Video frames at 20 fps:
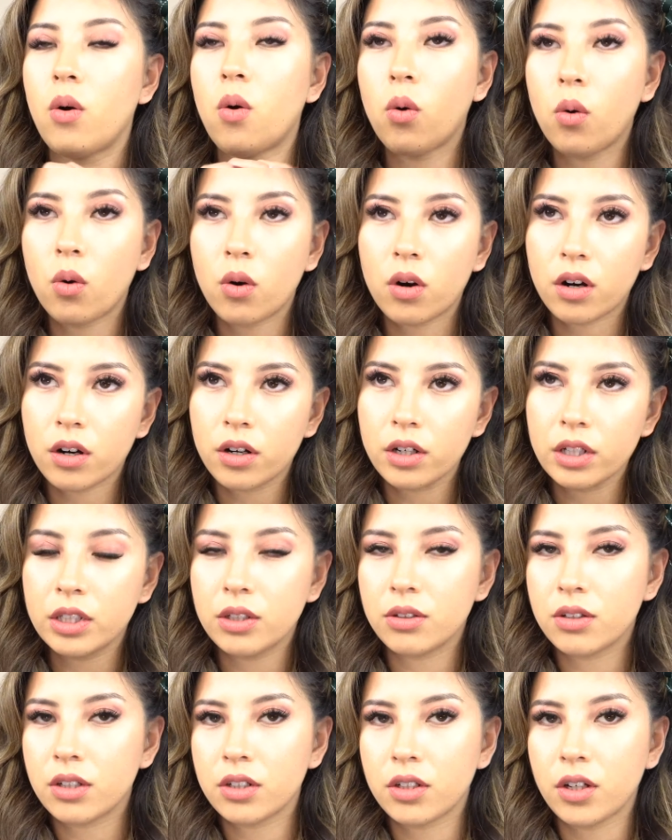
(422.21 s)
Or
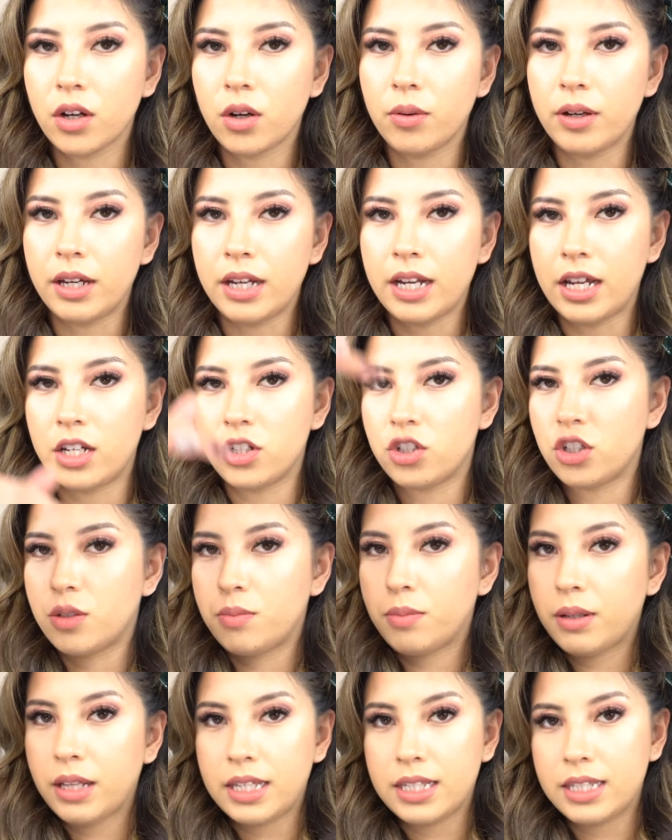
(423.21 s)
you can go in and
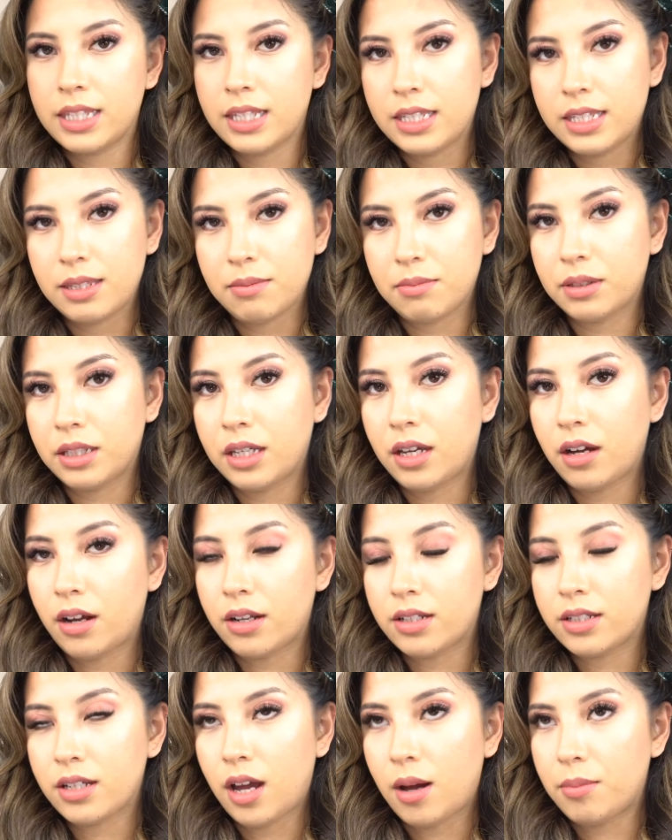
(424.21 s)
just place it simply
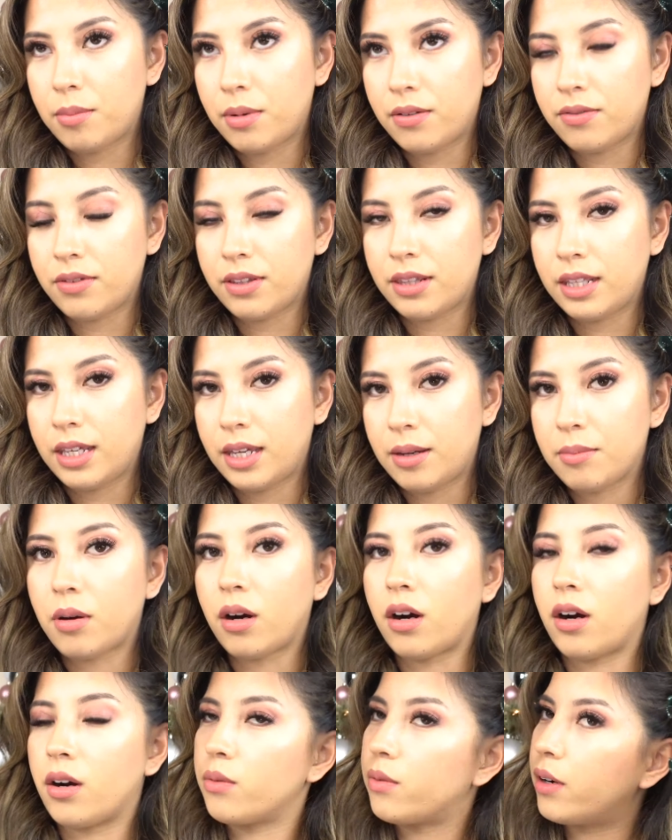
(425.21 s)
on top of the
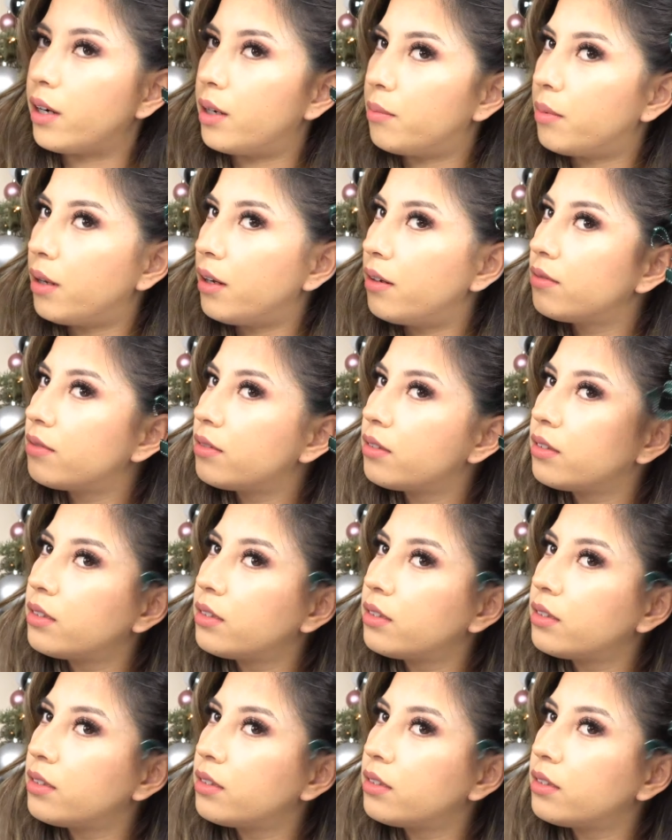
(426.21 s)
part right above.